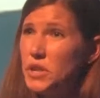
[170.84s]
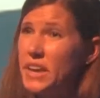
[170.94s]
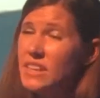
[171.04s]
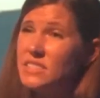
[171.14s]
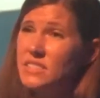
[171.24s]

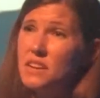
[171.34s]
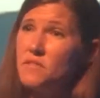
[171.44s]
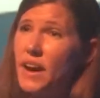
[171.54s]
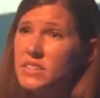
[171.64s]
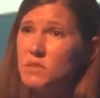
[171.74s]
really
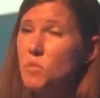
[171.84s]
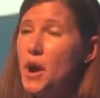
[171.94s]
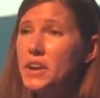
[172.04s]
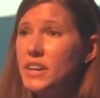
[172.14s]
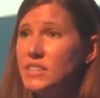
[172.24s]
incentivizing
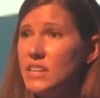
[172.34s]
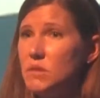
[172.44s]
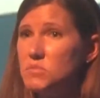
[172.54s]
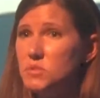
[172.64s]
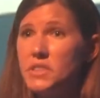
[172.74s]
marketing
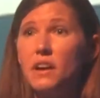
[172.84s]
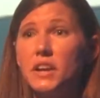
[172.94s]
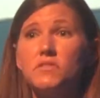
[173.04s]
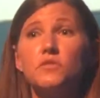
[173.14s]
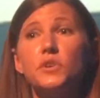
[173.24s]
teams
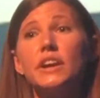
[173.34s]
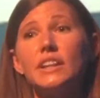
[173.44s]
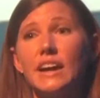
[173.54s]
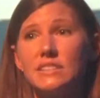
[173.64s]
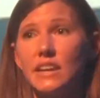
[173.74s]
without even
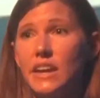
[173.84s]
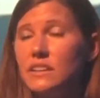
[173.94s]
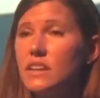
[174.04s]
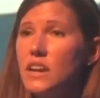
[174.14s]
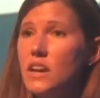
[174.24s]
realizing
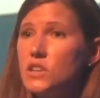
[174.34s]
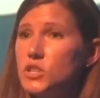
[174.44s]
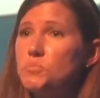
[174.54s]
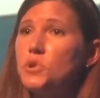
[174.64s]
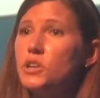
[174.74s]
it
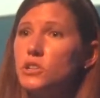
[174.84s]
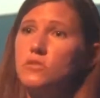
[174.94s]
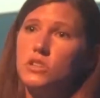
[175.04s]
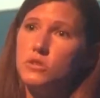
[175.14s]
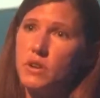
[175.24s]
to
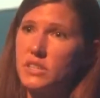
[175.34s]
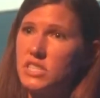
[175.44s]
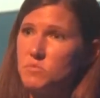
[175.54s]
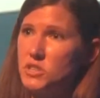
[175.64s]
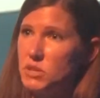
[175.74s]
preclude the new
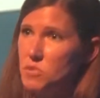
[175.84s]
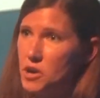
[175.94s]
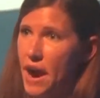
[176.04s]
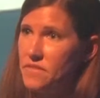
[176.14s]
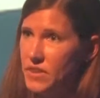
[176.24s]
customer
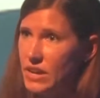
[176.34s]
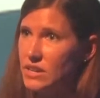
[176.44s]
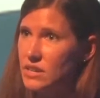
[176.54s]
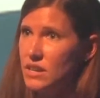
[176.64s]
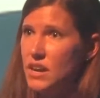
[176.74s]

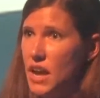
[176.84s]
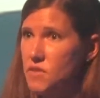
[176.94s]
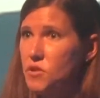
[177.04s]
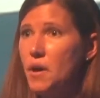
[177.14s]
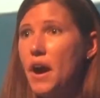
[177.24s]
demographic.
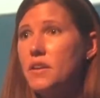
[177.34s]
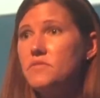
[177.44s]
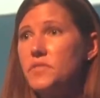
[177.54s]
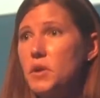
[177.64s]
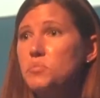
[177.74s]
If you
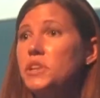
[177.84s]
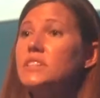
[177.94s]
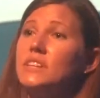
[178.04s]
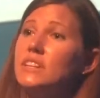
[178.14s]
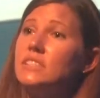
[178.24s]
have a
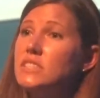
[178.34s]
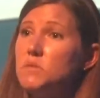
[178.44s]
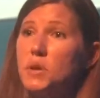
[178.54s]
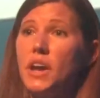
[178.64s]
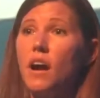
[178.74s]
blended
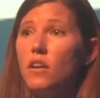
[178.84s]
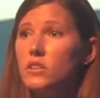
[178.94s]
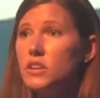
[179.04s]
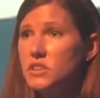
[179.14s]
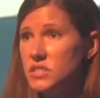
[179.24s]

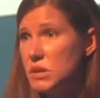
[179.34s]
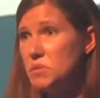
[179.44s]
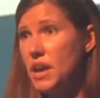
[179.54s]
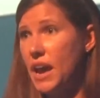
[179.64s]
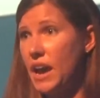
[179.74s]
CPL or
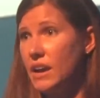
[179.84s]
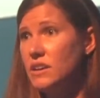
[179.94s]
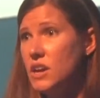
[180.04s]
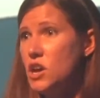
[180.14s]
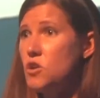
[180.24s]

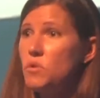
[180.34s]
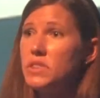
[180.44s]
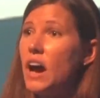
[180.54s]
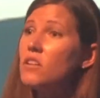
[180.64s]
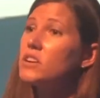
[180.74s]
CPA
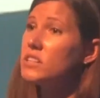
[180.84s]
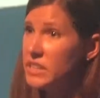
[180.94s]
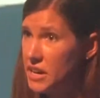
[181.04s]
without